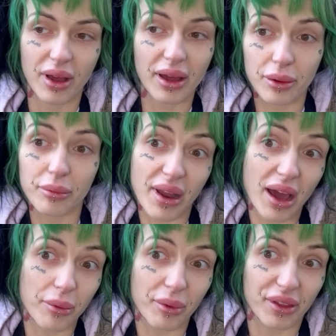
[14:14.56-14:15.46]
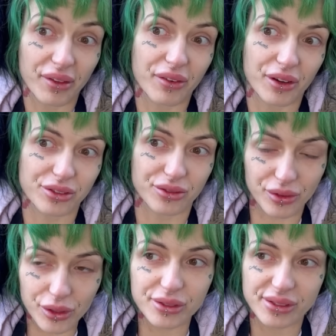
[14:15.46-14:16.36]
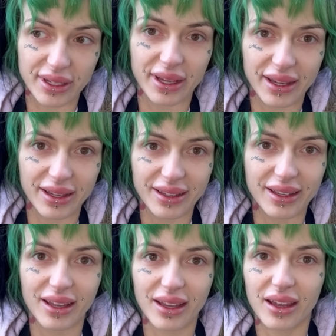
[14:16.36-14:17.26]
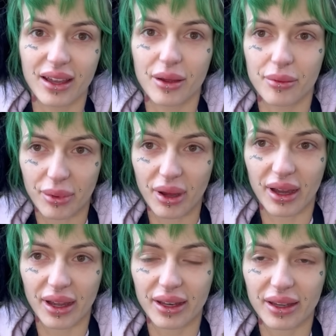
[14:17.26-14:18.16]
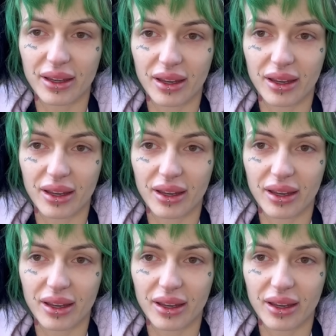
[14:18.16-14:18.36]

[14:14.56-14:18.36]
I am now on the verge of losing it, but